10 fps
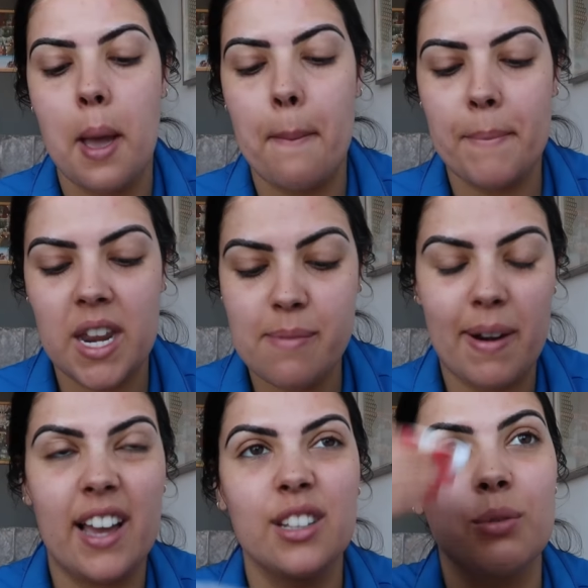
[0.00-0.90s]
many
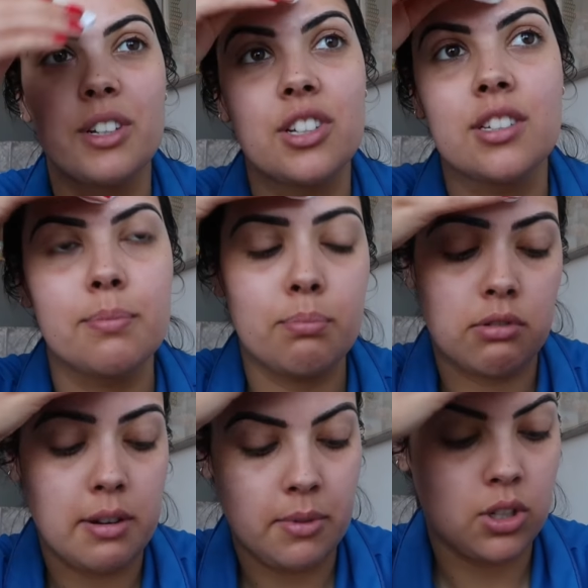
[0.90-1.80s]
plans, which is
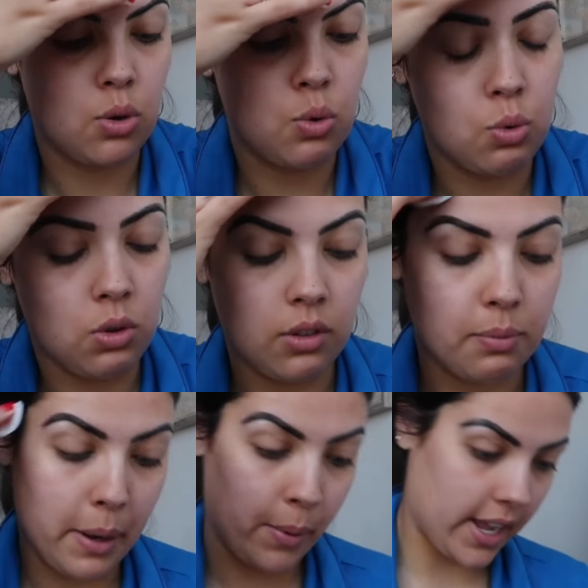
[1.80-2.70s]
pretty much all of
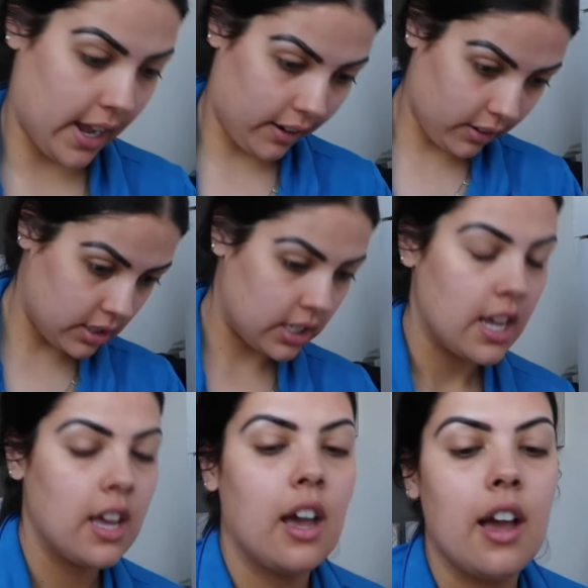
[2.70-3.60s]
my weekends,
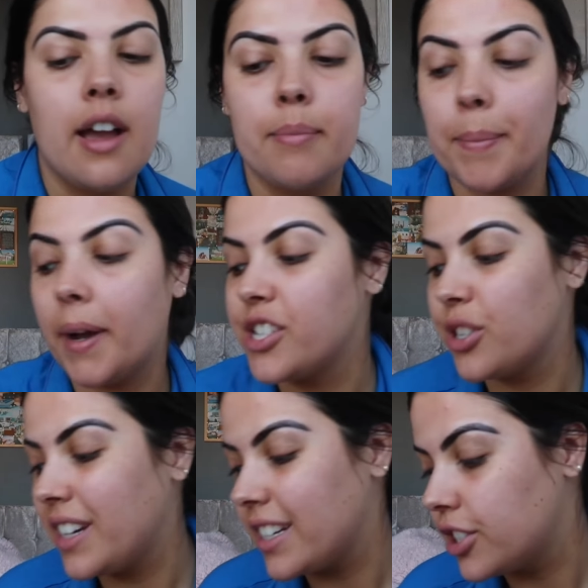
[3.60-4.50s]
but I
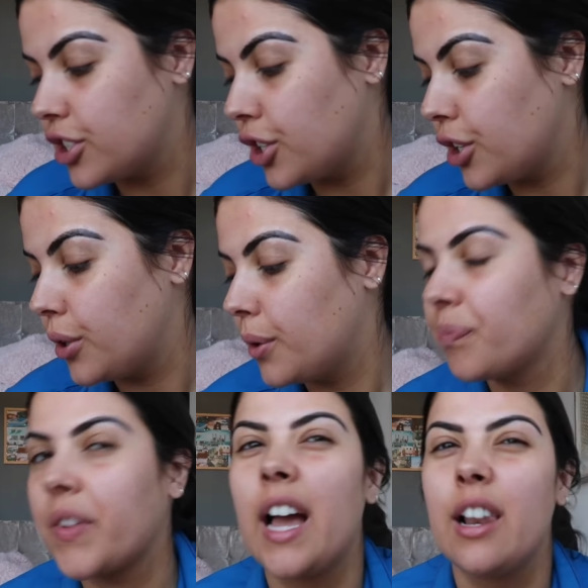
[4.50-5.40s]
do need to do
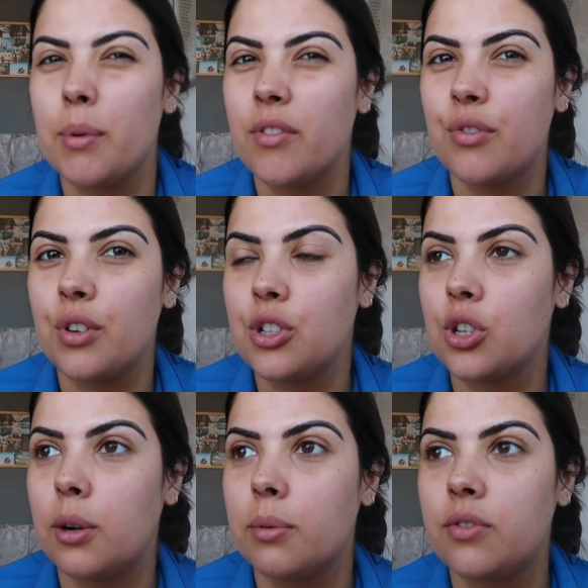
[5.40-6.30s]
a little bit of a food
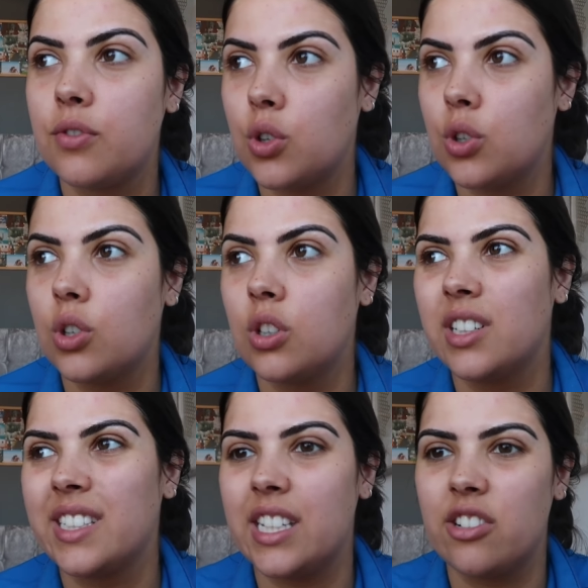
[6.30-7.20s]
shop for
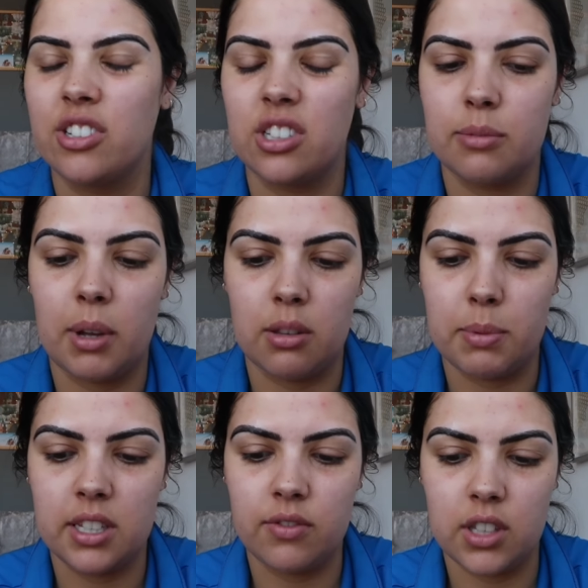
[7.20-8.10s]
dinner and just some other
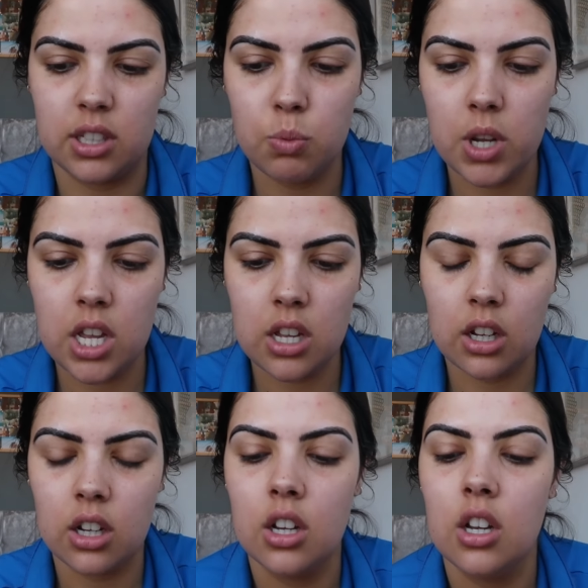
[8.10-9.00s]
bits for this
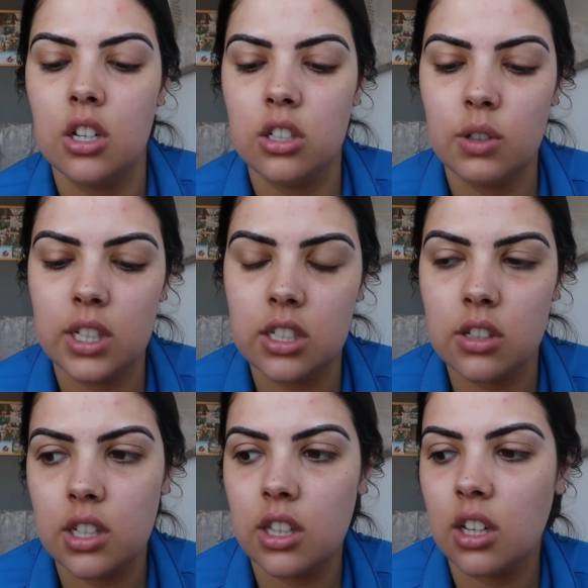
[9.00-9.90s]
week. Do I need to do
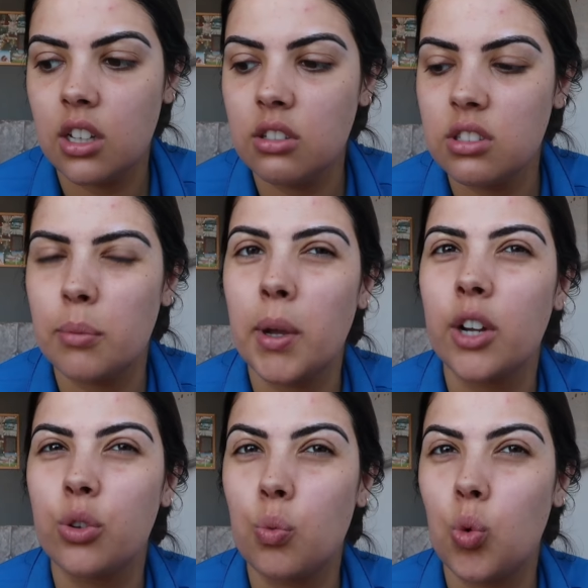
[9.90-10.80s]
anything else? I might
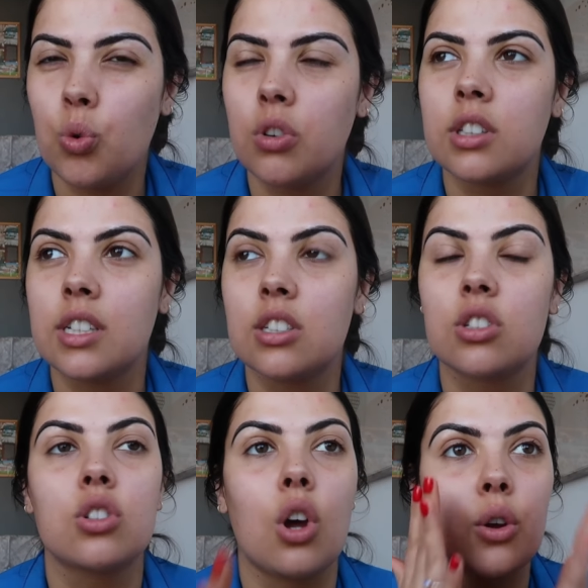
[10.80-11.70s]
go on a walk because it's
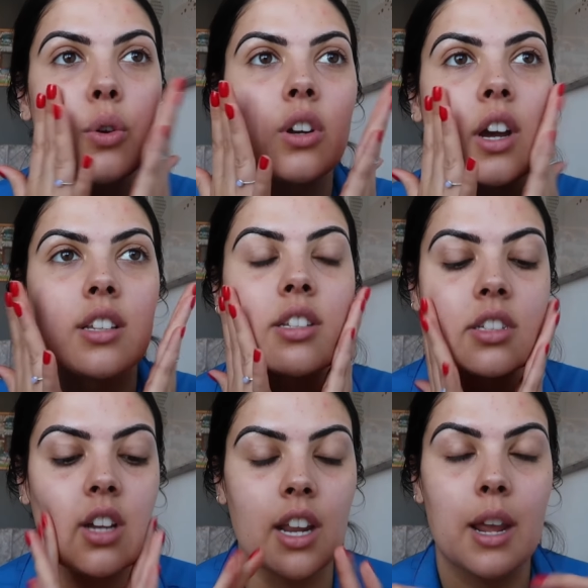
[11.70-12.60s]
so nice and
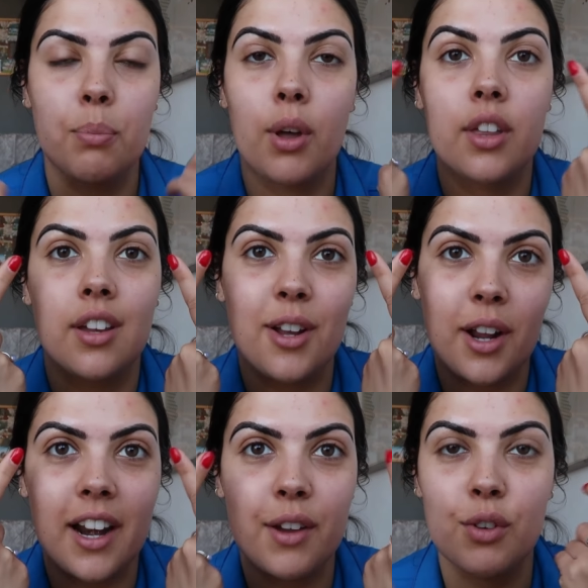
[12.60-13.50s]
sunny, but the
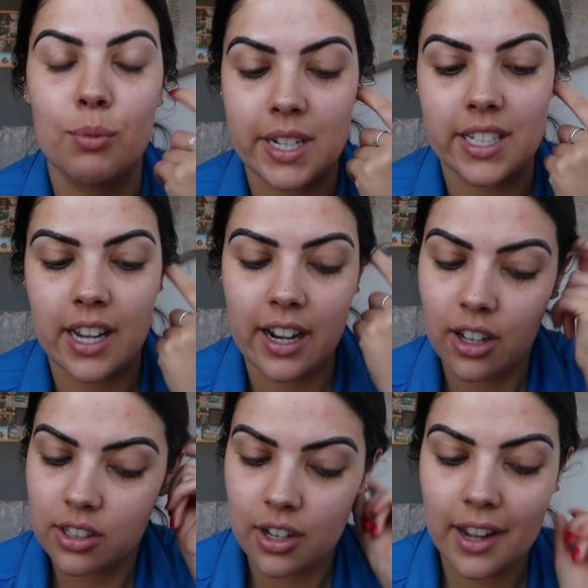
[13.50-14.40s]
cling film did stay
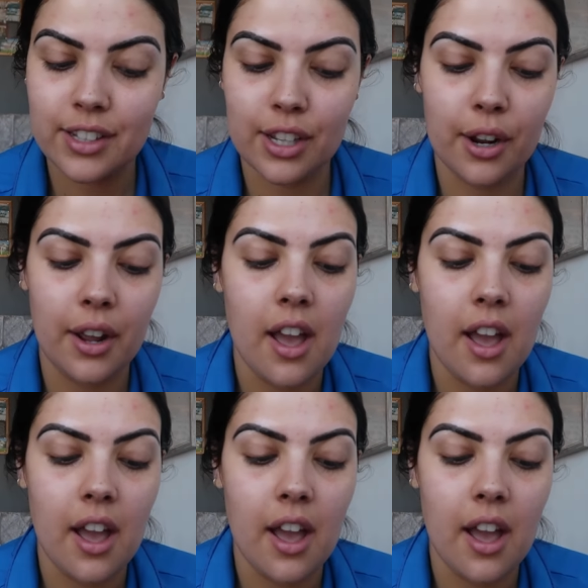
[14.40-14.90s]
last night, so